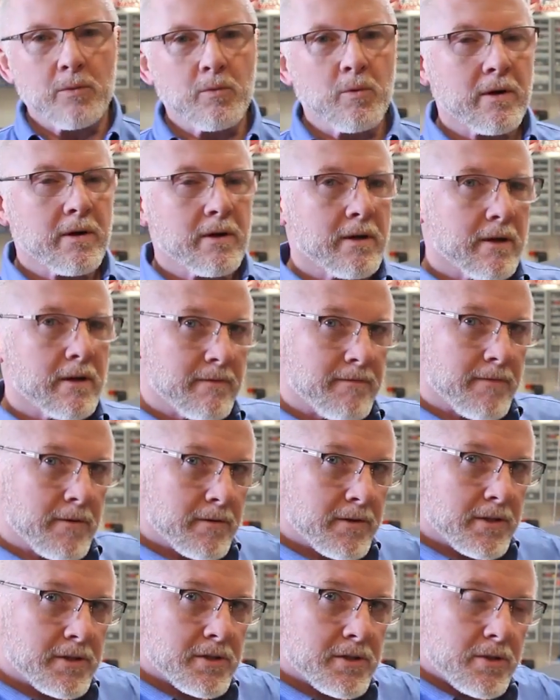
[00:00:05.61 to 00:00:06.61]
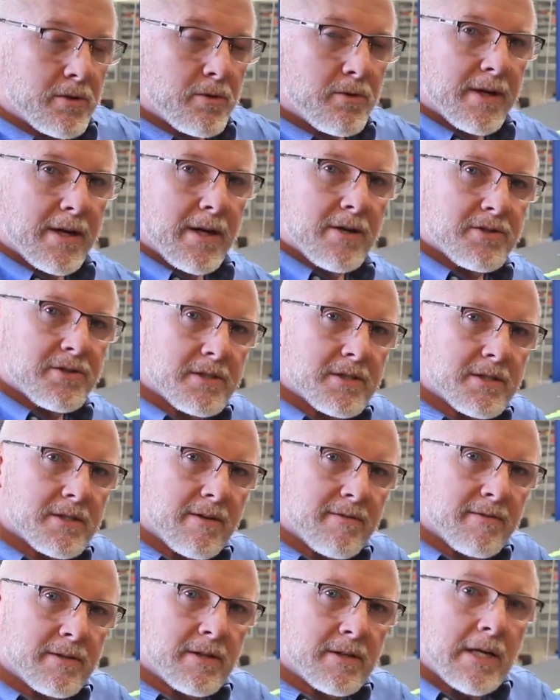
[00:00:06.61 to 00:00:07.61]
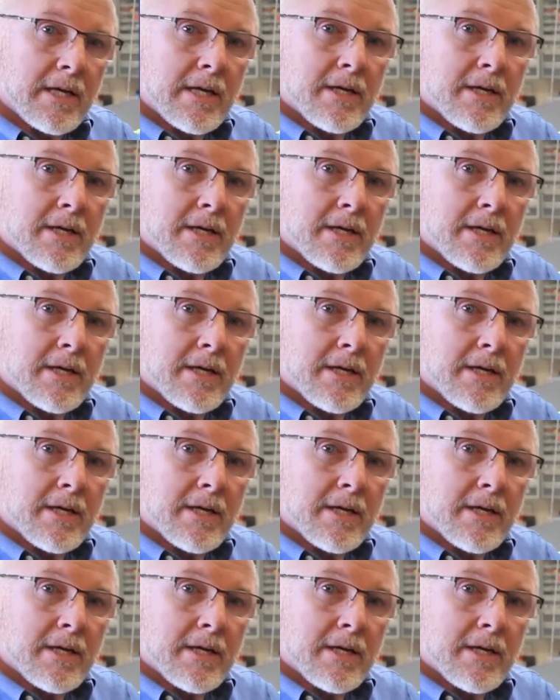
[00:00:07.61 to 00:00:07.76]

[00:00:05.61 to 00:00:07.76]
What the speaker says: and we're going to convert this 2007